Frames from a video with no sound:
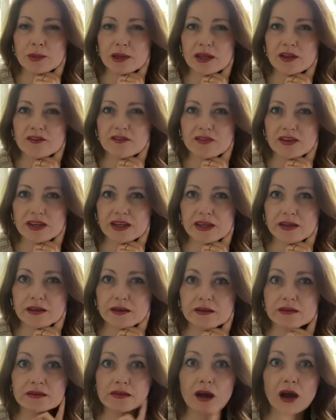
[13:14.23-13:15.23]
If it
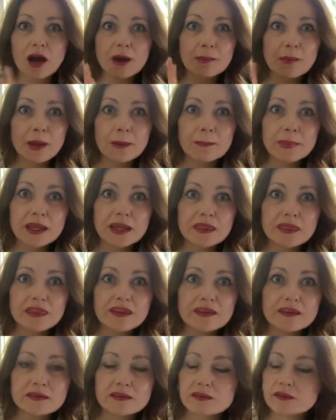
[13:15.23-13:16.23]
is, I might pick
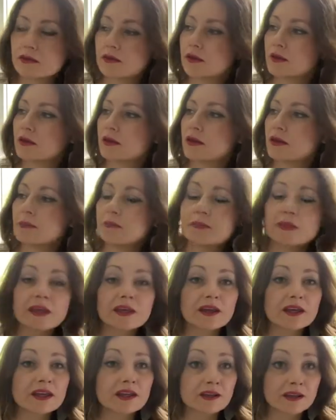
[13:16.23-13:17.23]
this. Then
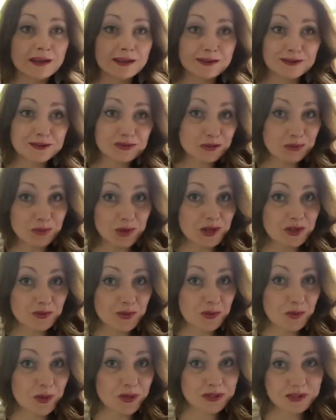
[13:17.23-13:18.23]
I can kill two birds with
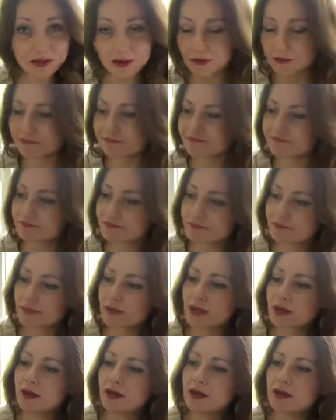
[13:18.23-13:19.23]
one stone.
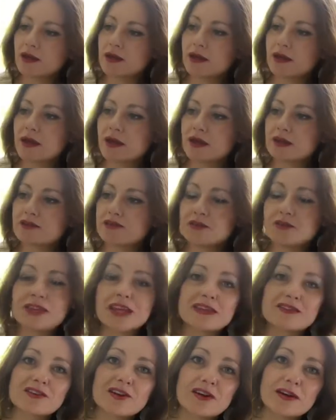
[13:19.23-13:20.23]

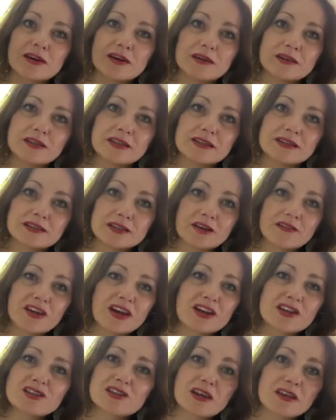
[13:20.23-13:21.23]
This I've
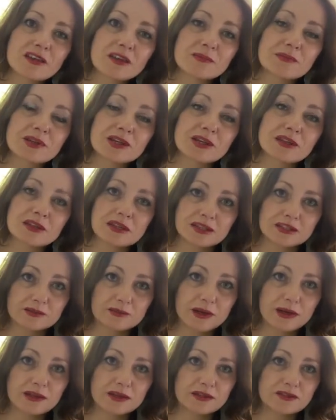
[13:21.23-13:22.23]
heard nothing but good things
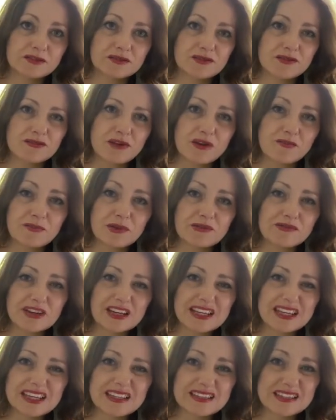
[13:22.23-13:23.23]
about this. So I've been really
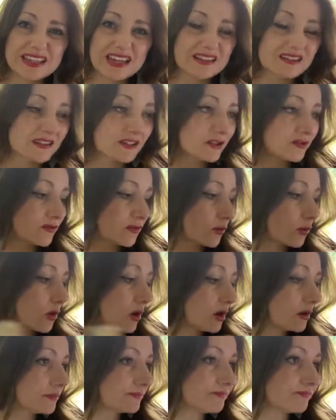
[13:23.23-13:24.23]
keen to get to this for a while.